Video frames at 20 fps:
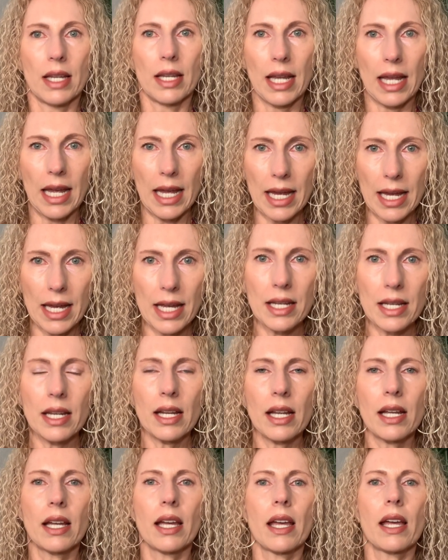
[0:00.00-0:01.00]
In
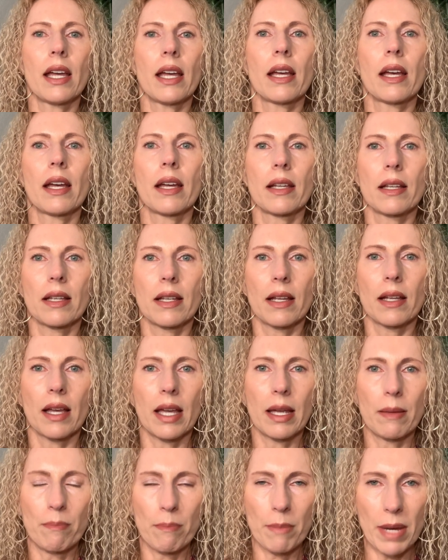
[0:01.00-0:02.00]
a
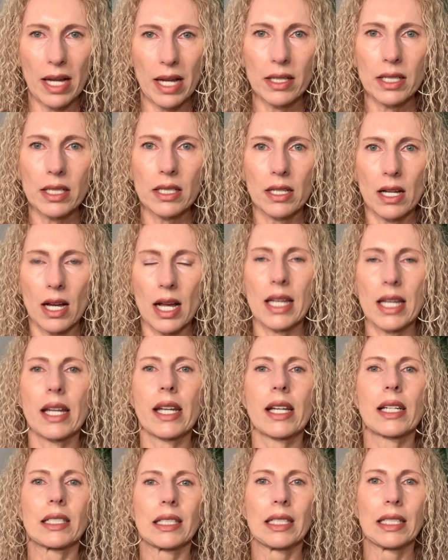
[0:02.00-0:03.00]
melanotic
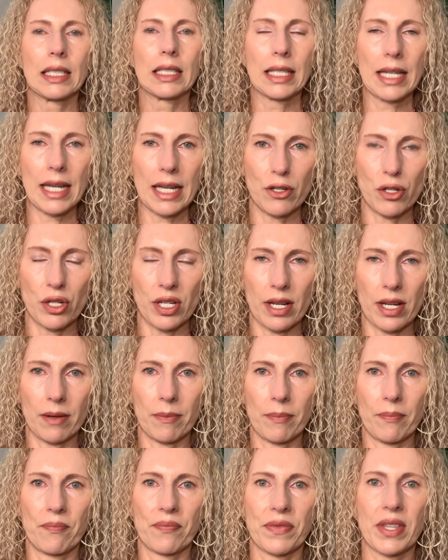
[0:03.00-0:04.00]
lesion,
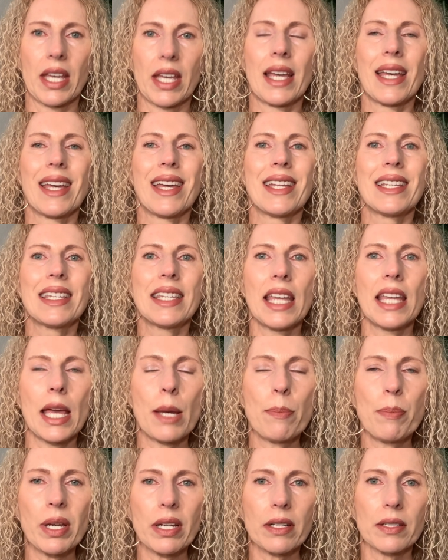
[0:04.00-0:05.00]

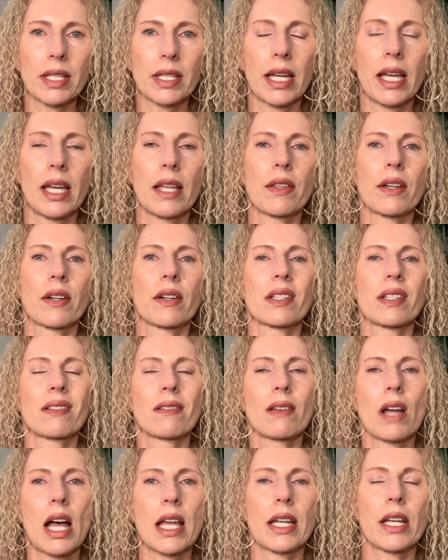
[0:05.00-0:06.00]
typically there is
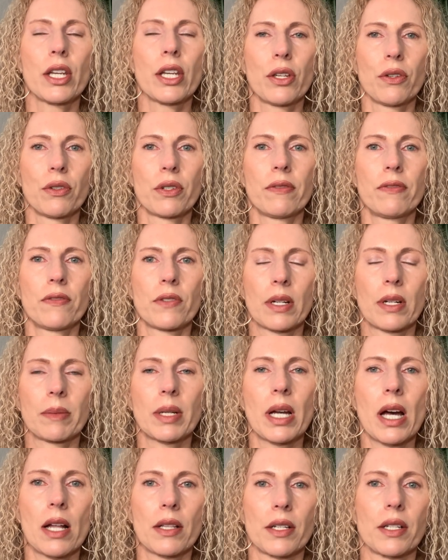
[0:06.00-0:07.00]
not a uniform
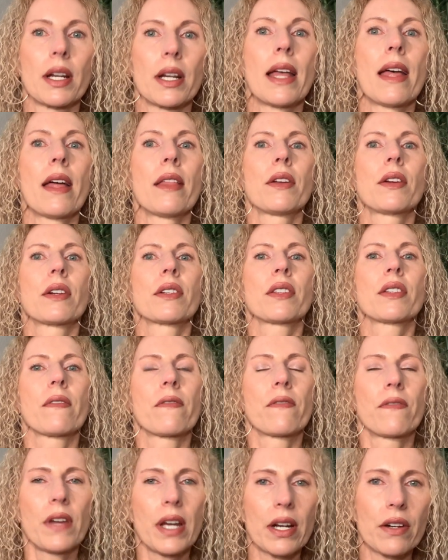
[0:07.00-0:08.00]
color. There is a
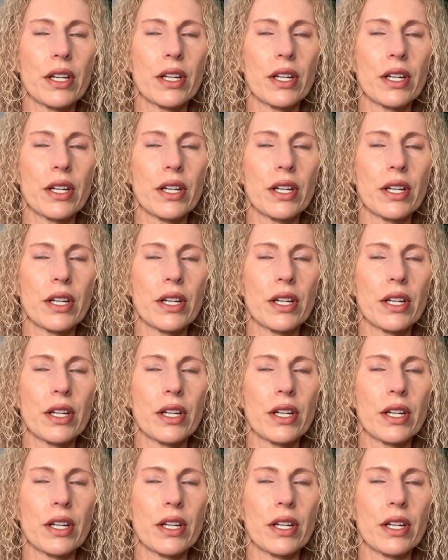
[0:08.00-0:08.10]
very